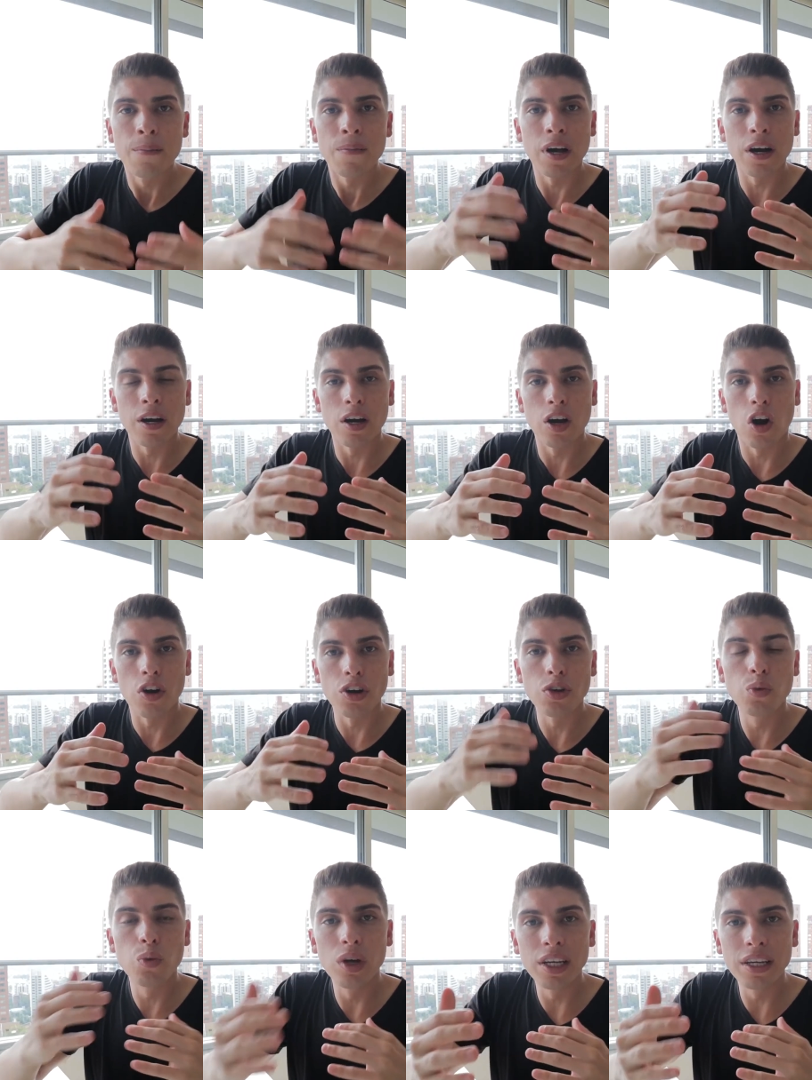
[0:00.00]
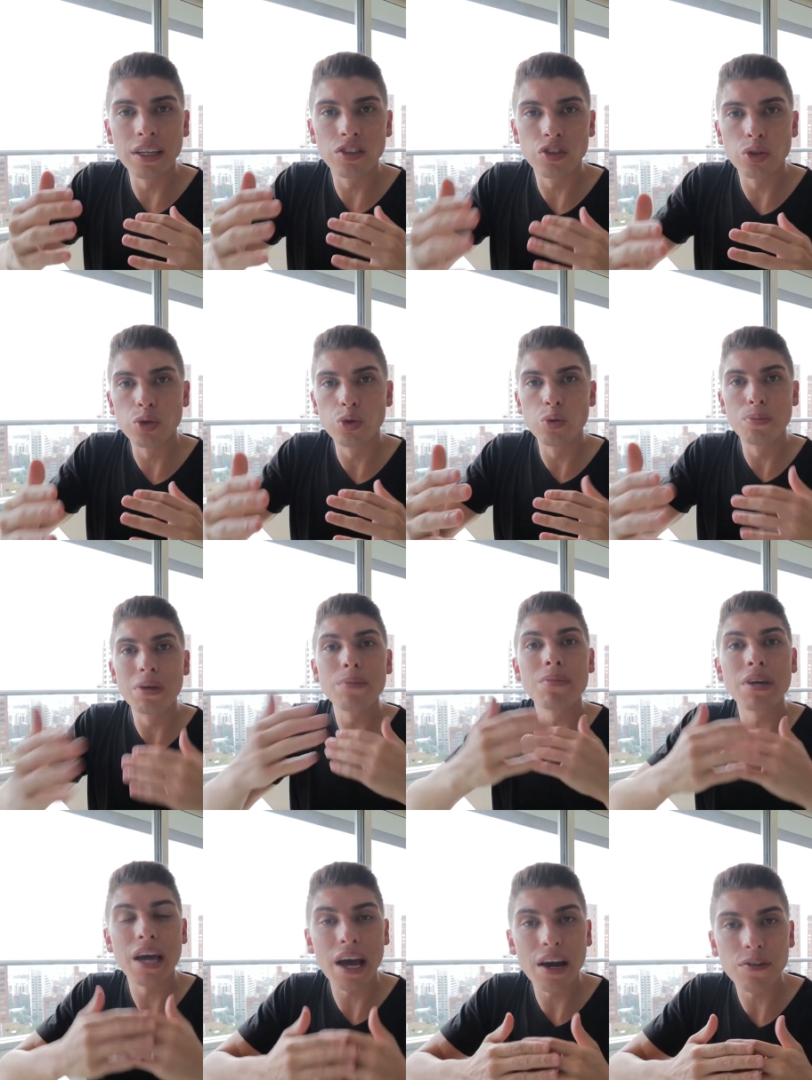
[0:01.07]
Are you willing to meet
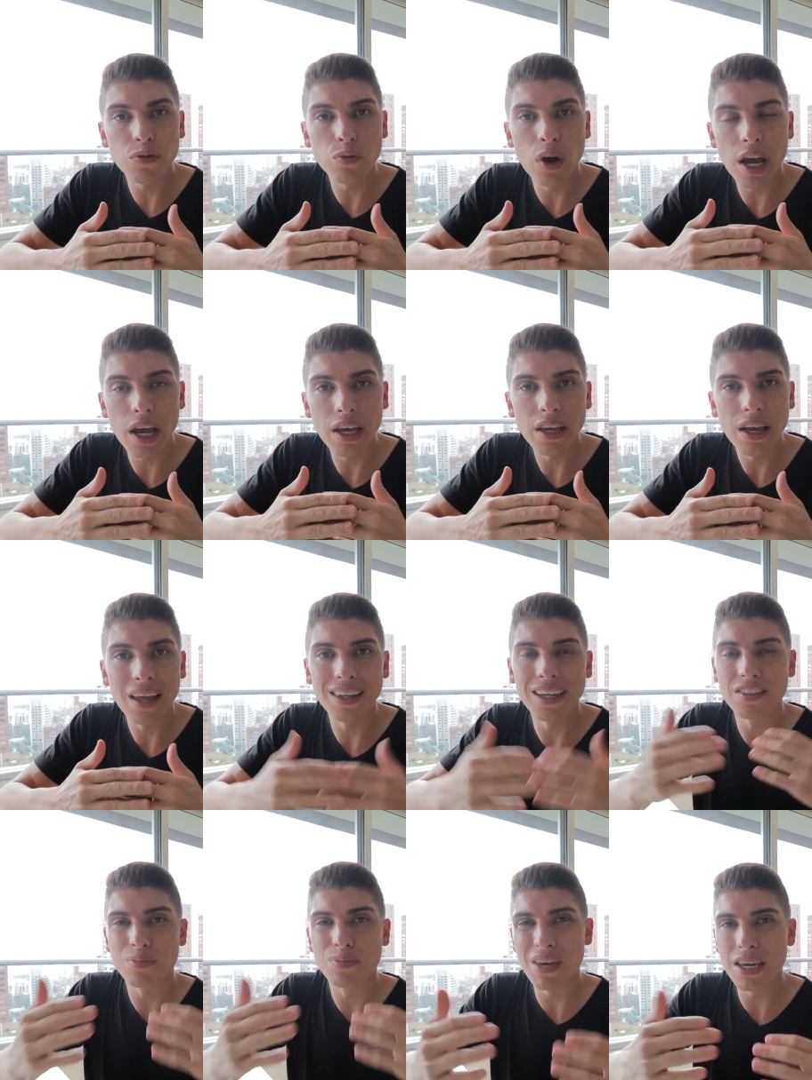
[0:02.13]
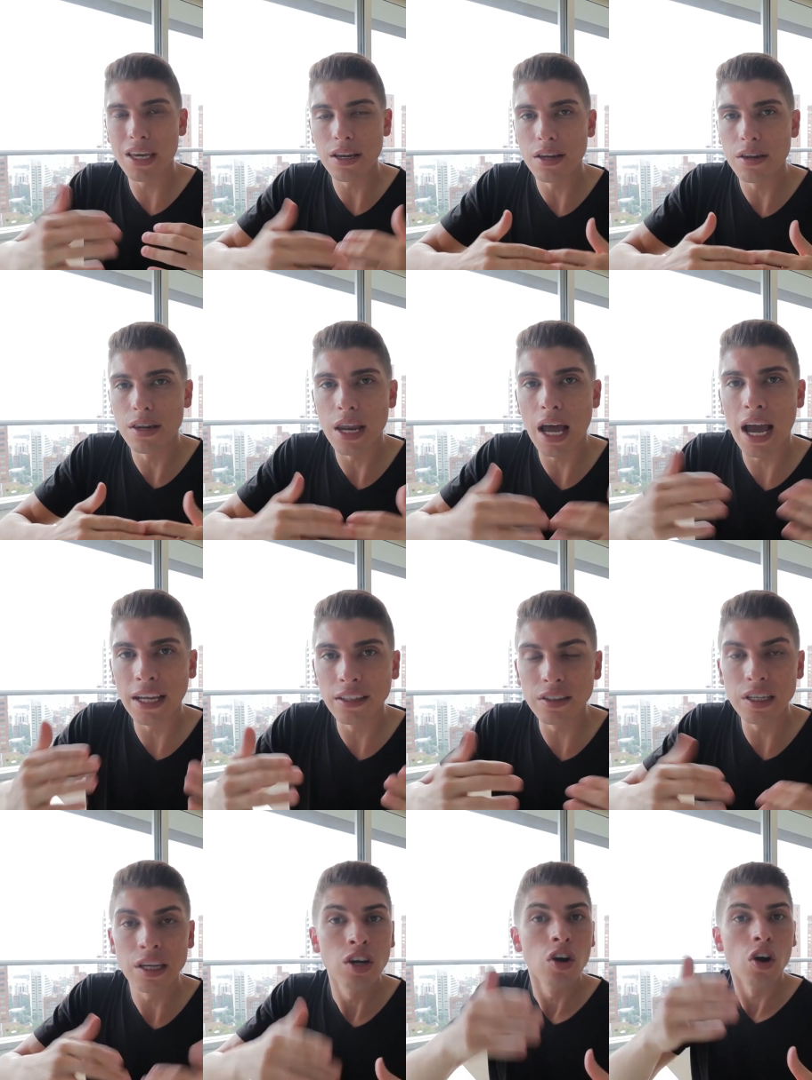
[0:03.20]
me halfway and let's make it
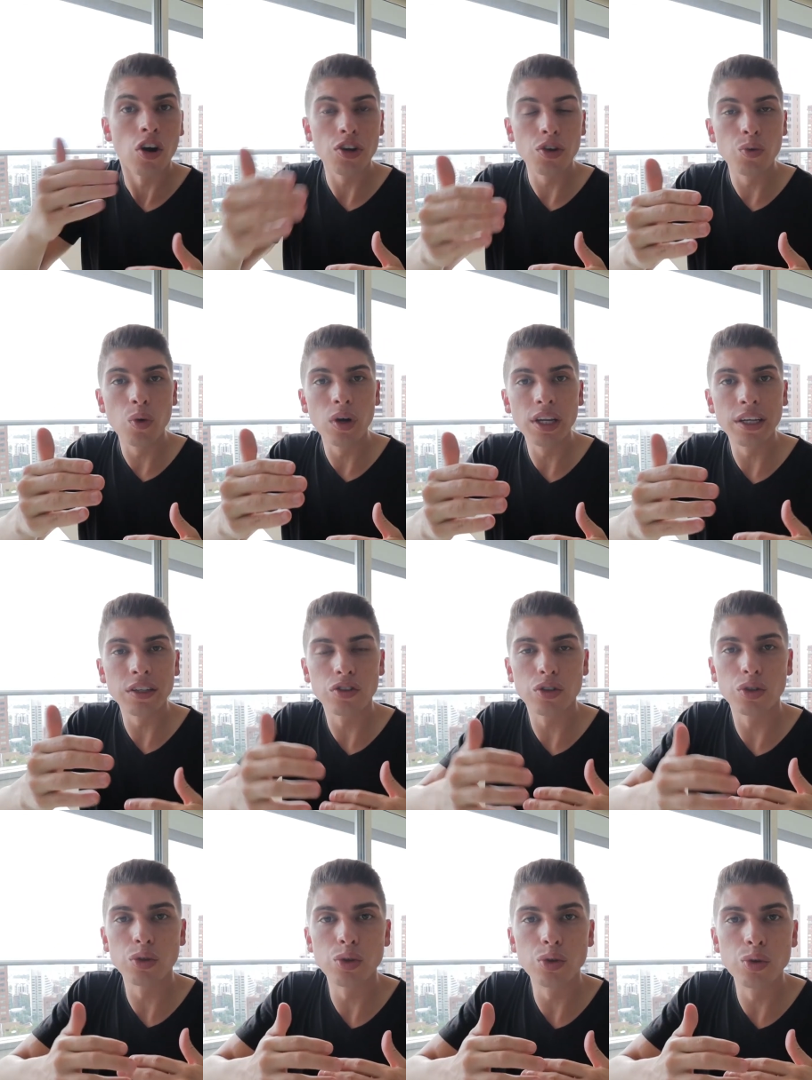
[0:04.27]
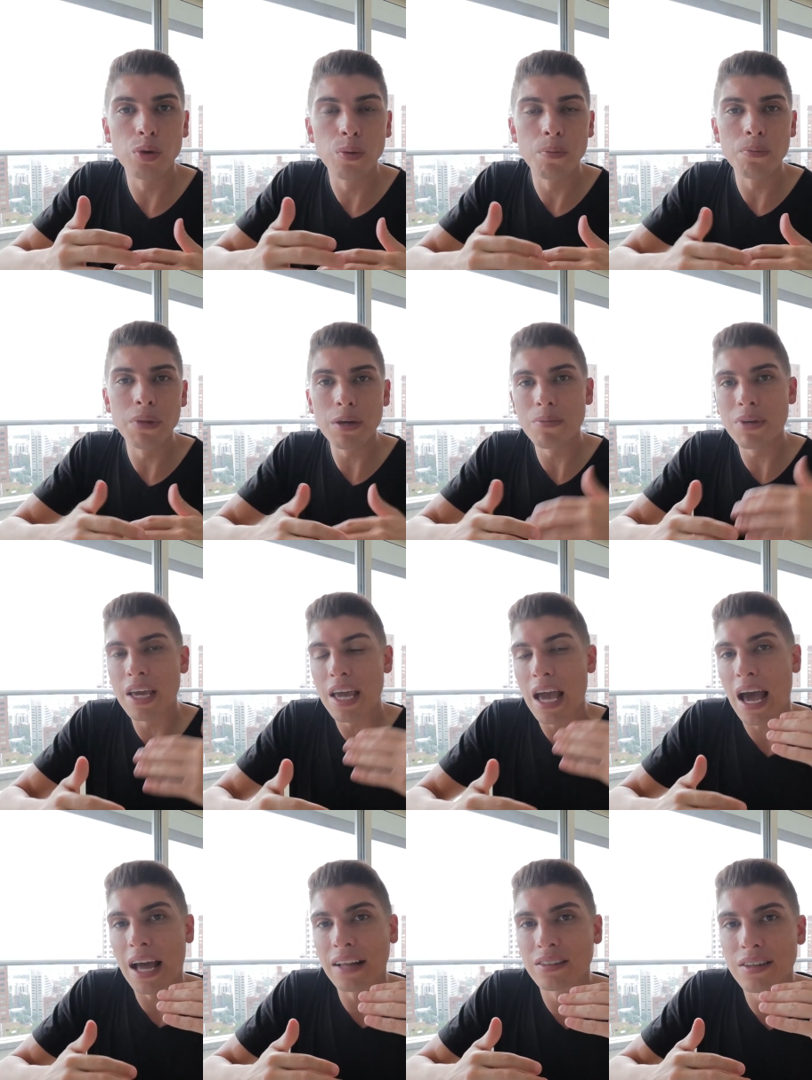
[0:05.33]
90? Are you willing to meet me
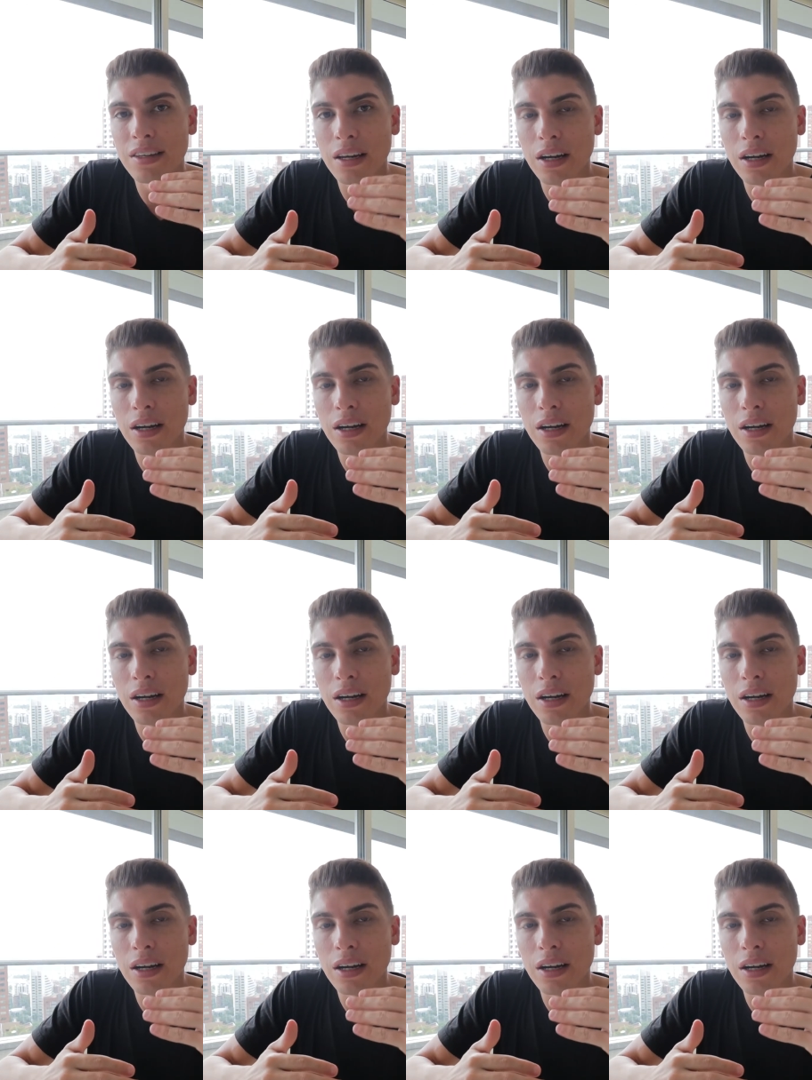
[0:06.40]
at,